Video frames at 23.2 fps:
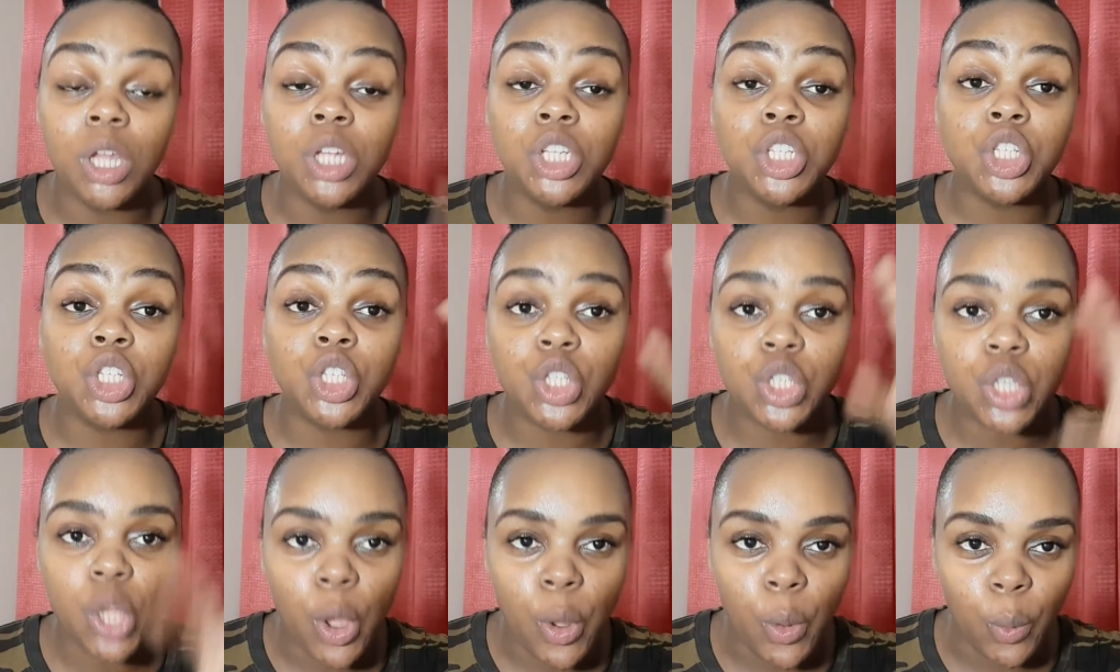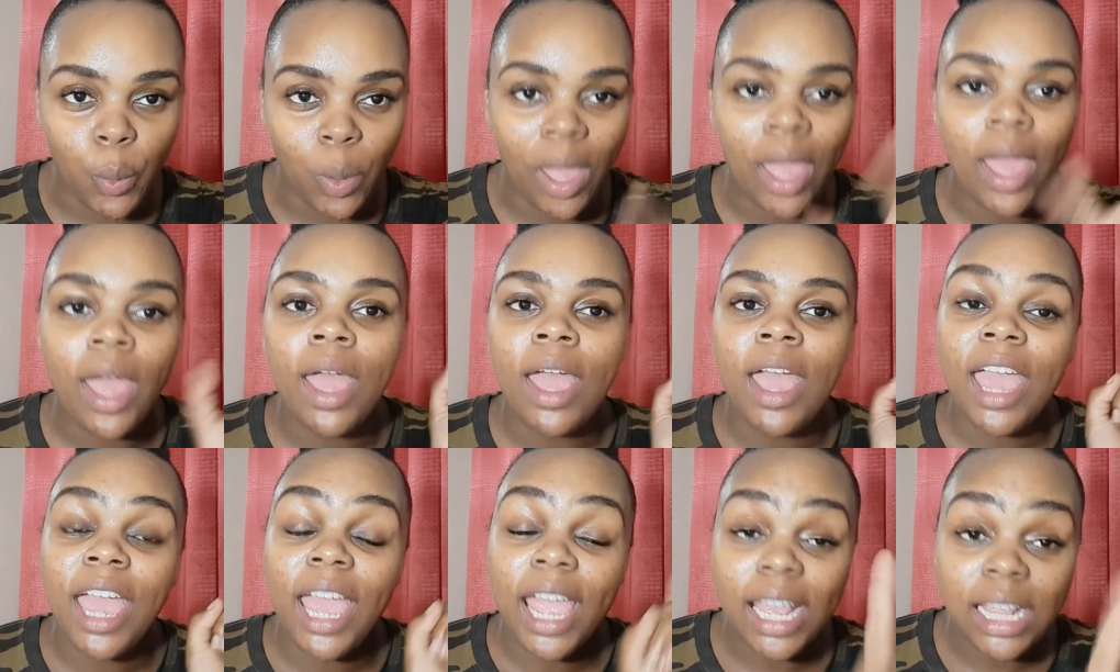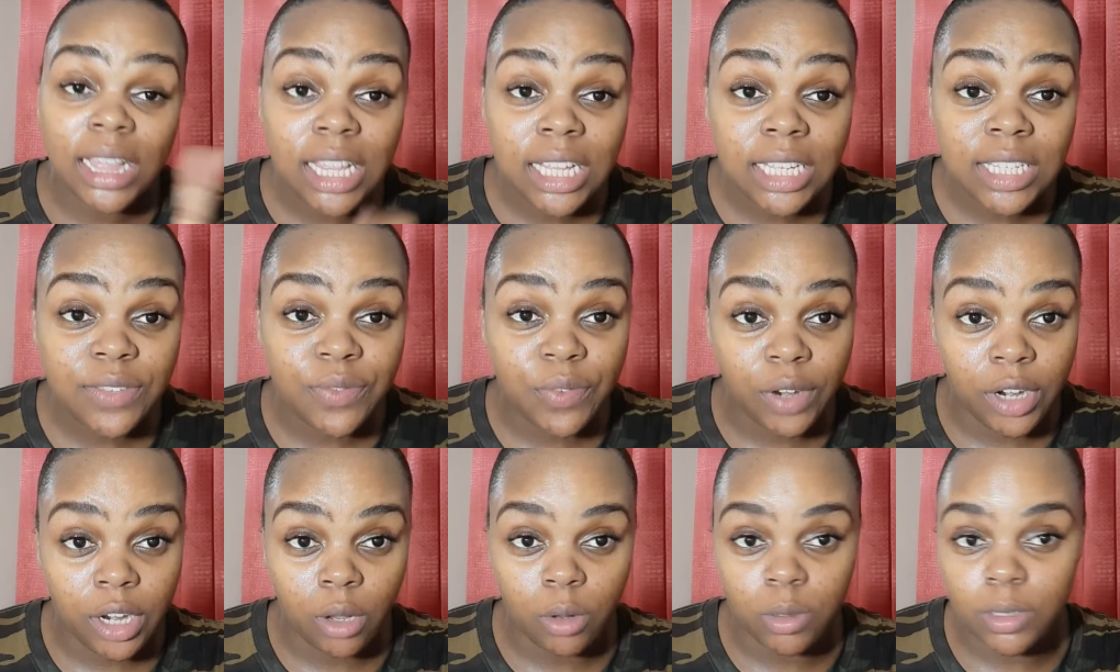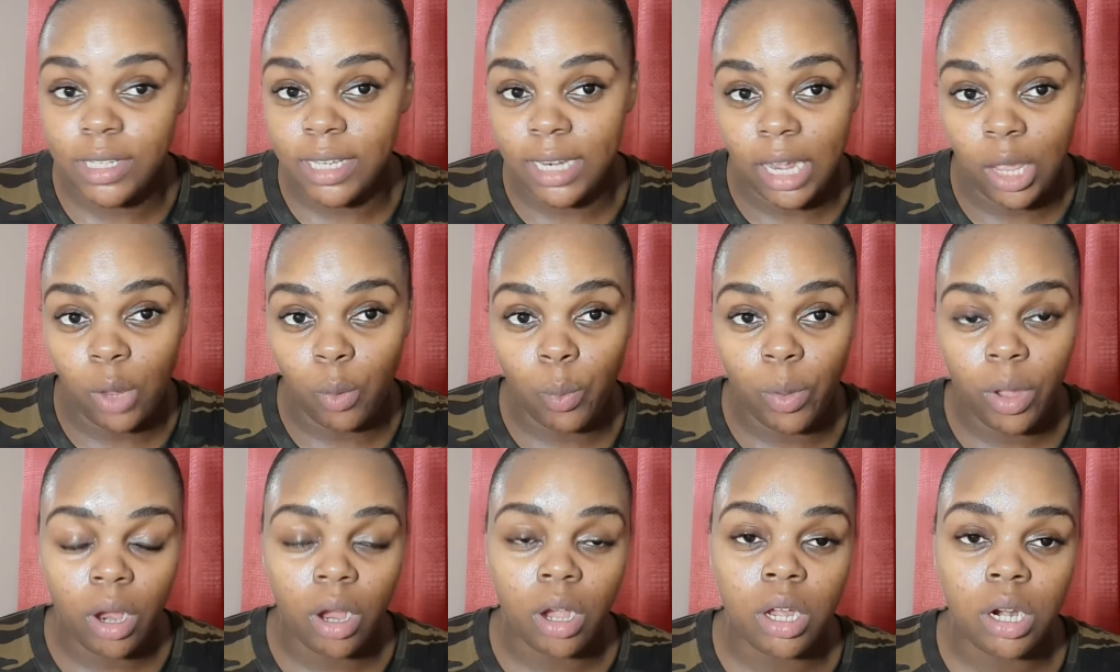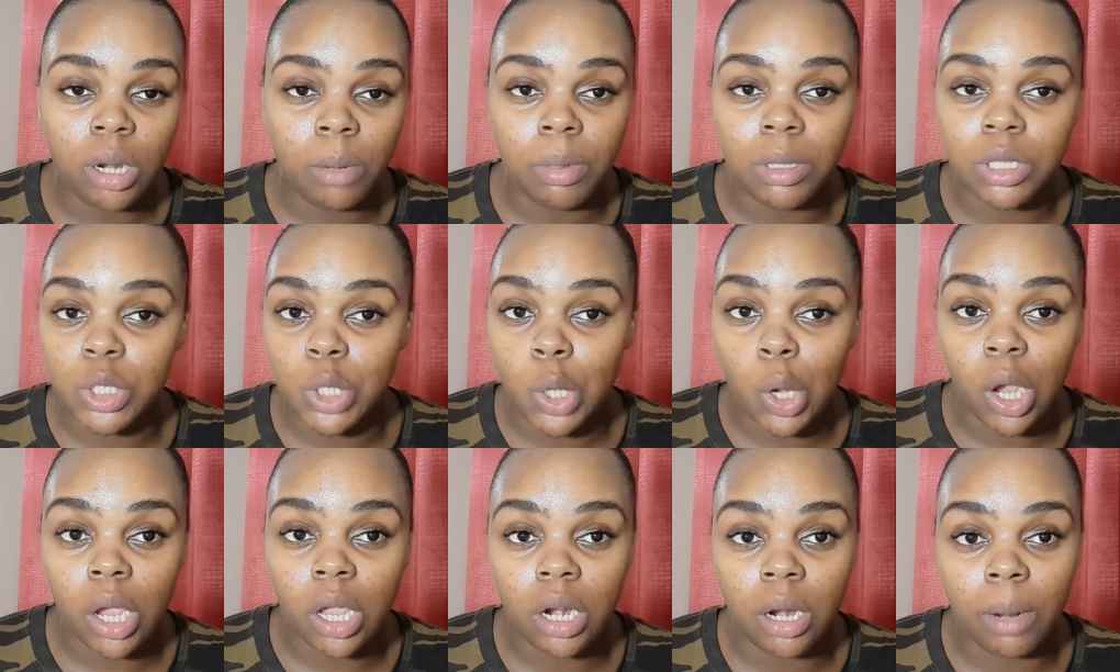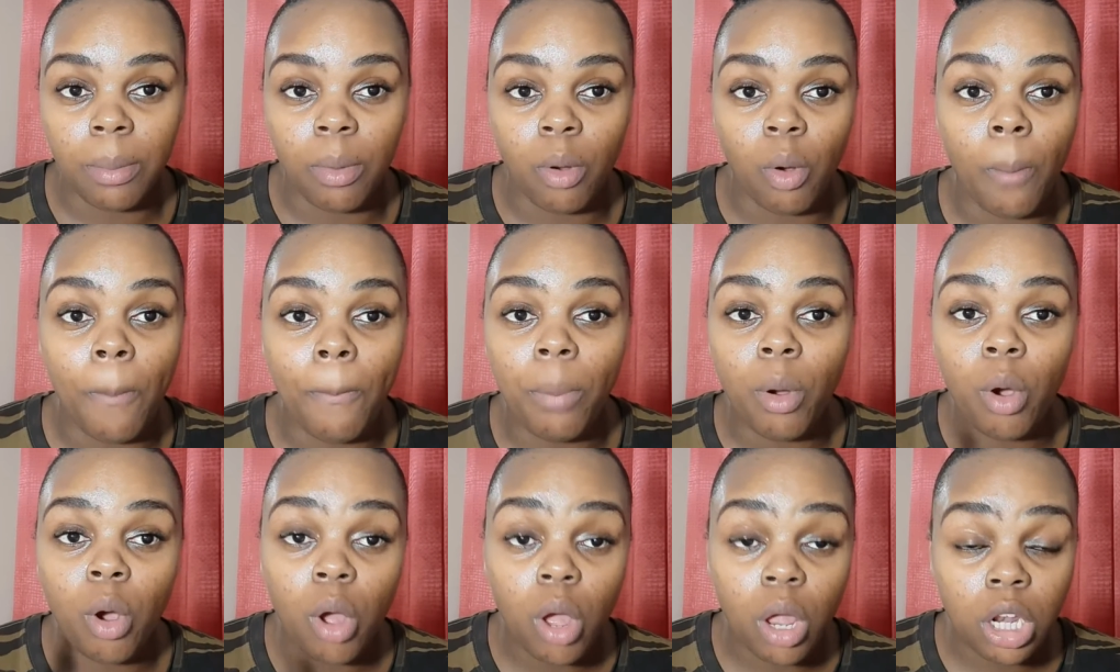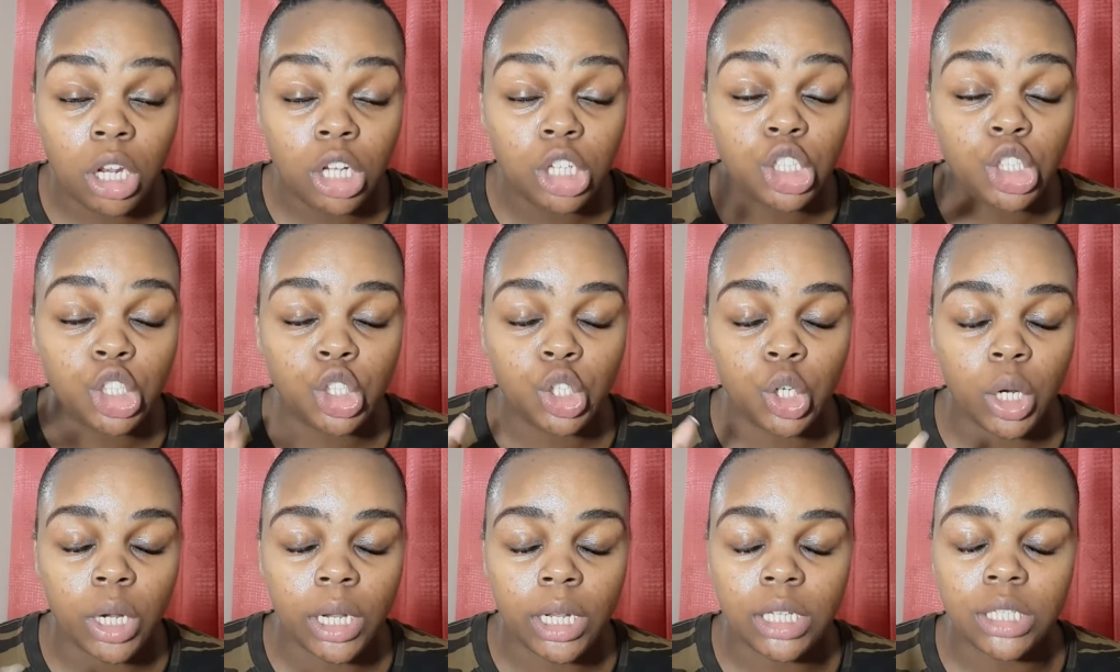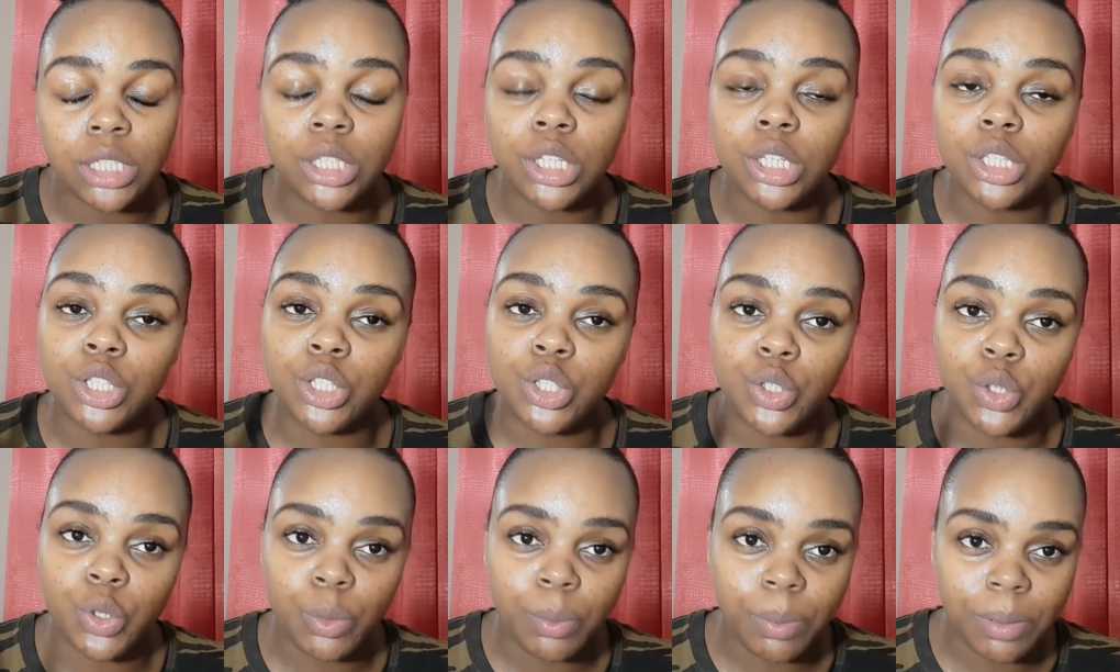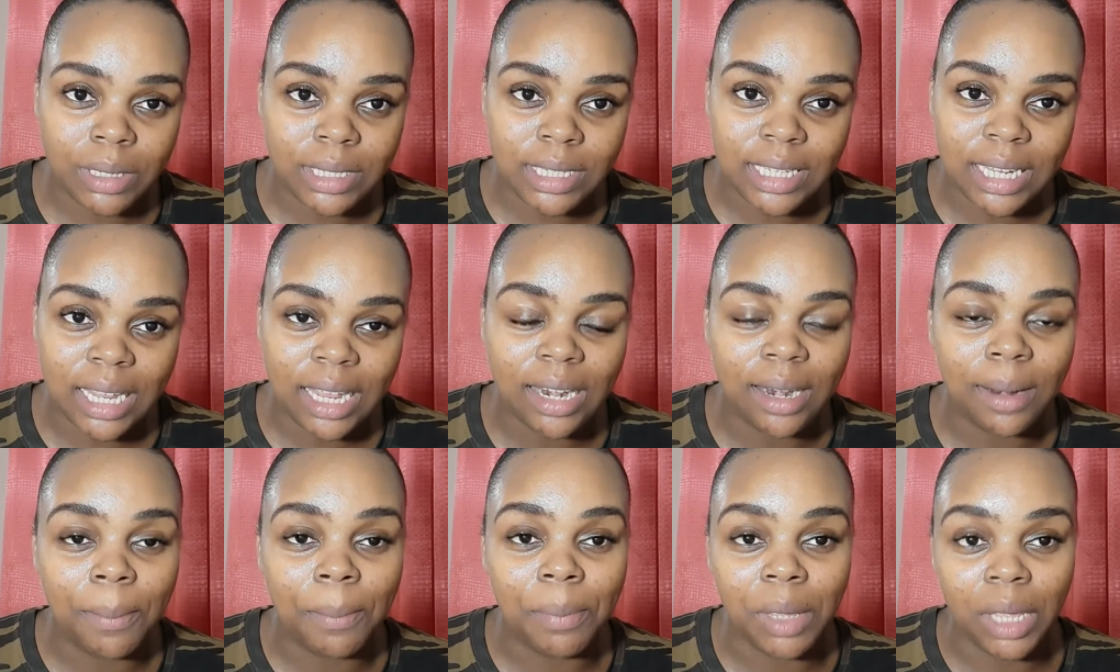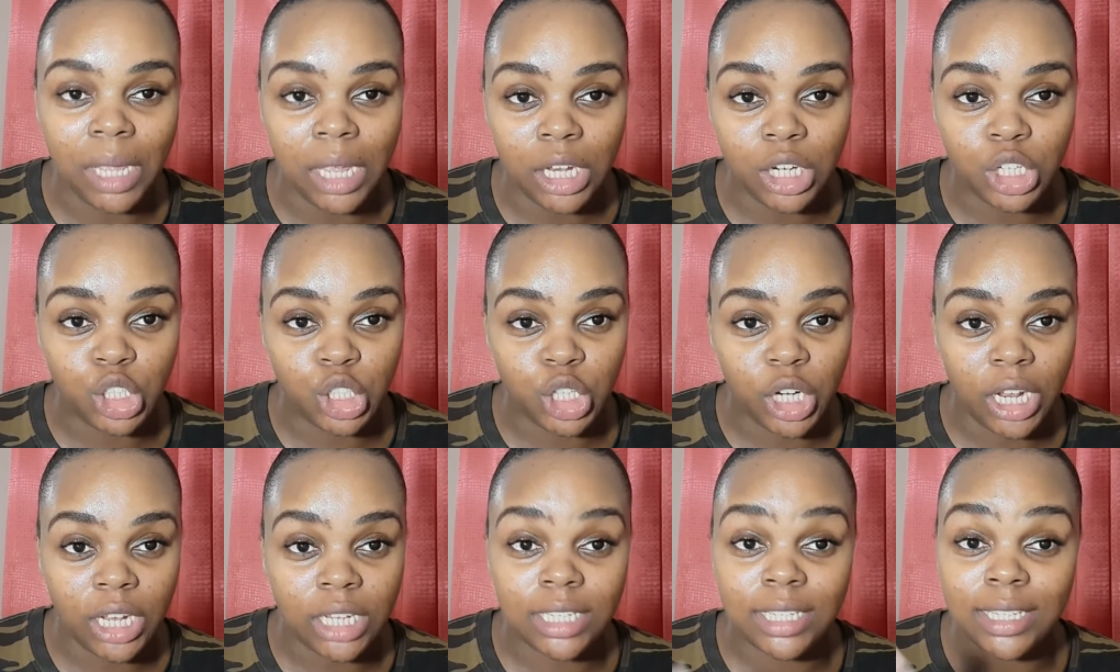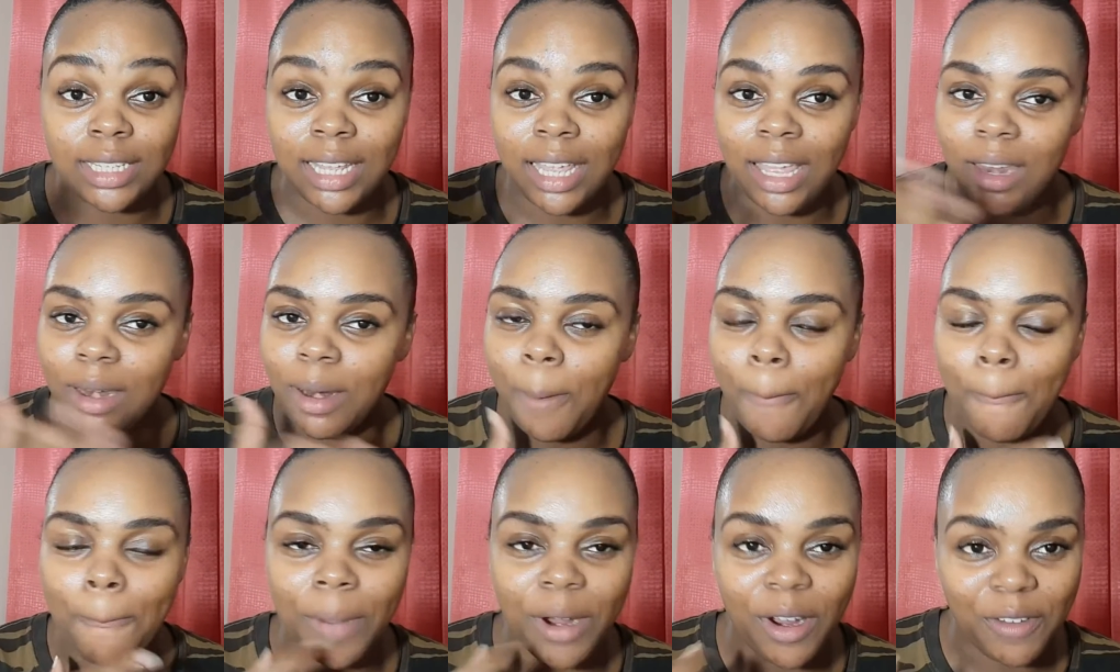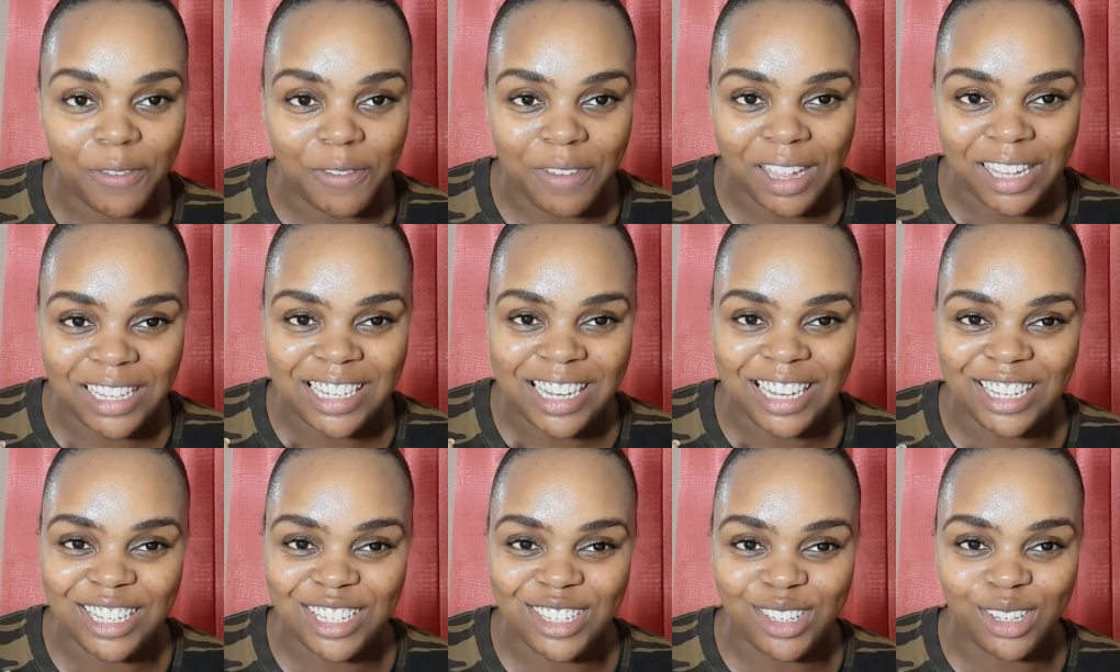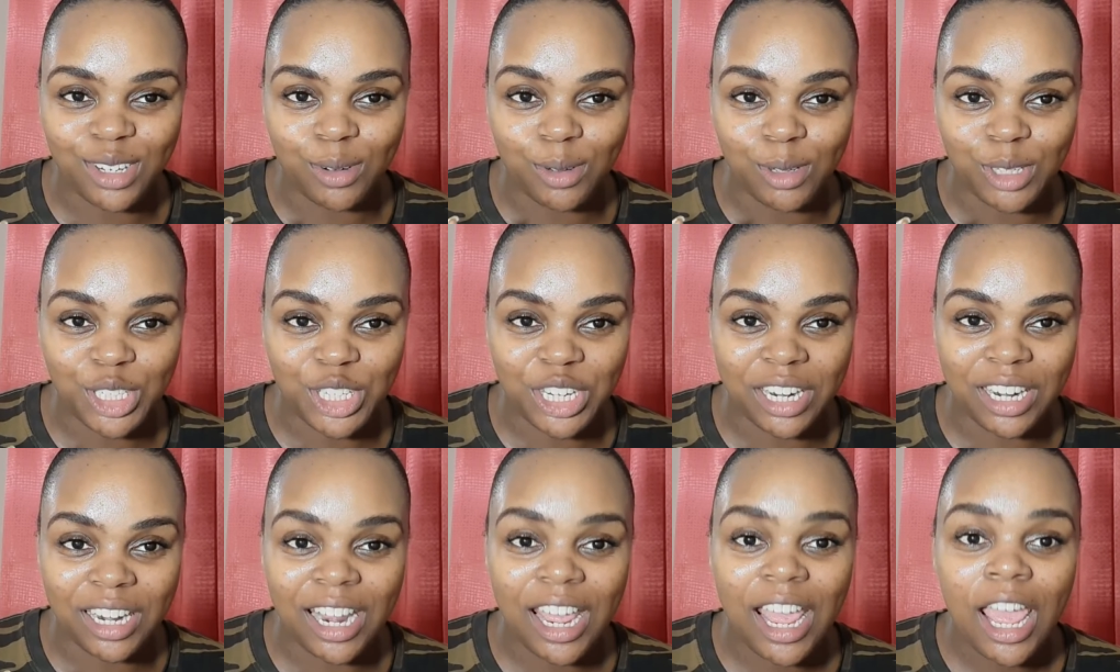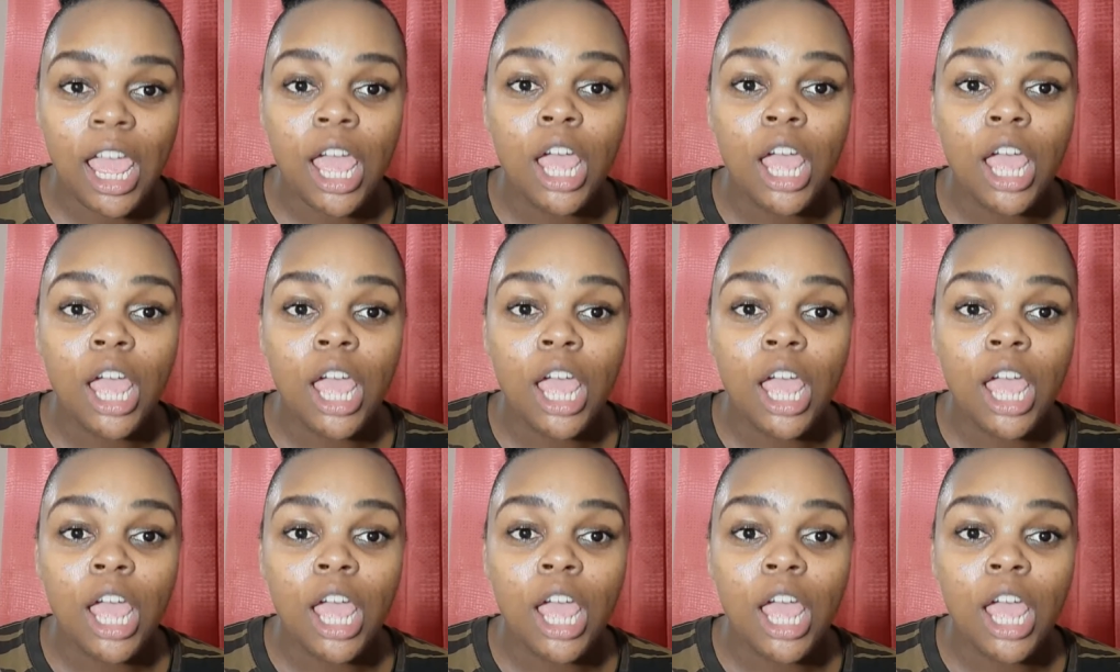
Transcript: So, in this video today, we are going to be talking about Paula's Choice 2% BHA Skin Perfecting Solution.